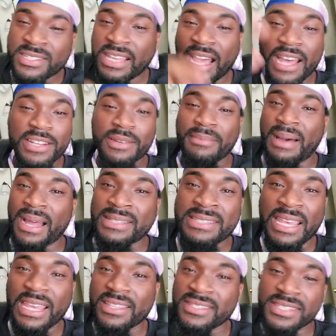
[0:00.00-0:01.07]
just kind of my
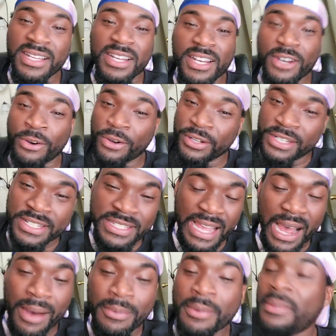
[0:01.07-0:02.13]
takes uh, on this
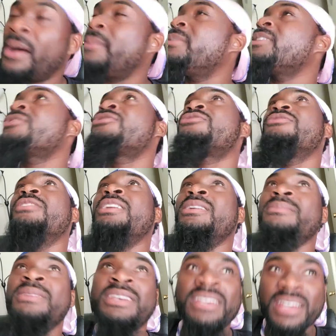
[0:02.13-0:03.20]
album i'm
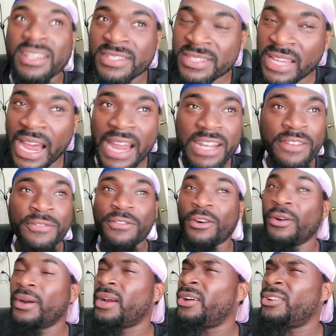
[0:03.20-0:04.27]
extremely excited
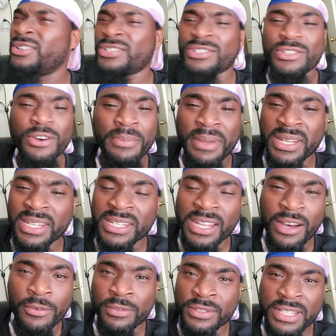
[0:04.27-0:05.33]
for it on so many
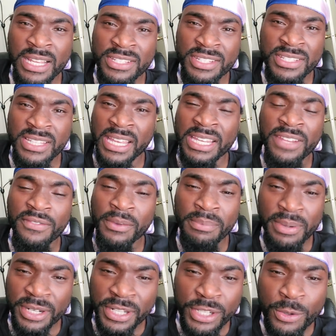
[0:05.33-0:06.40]
levels i just can't even
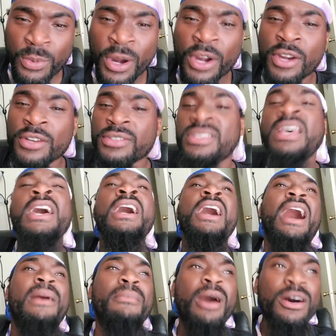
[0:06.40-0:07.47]
put into words
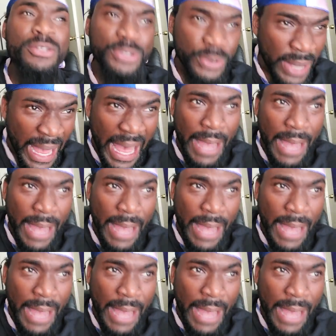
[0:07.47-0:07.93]
i'm also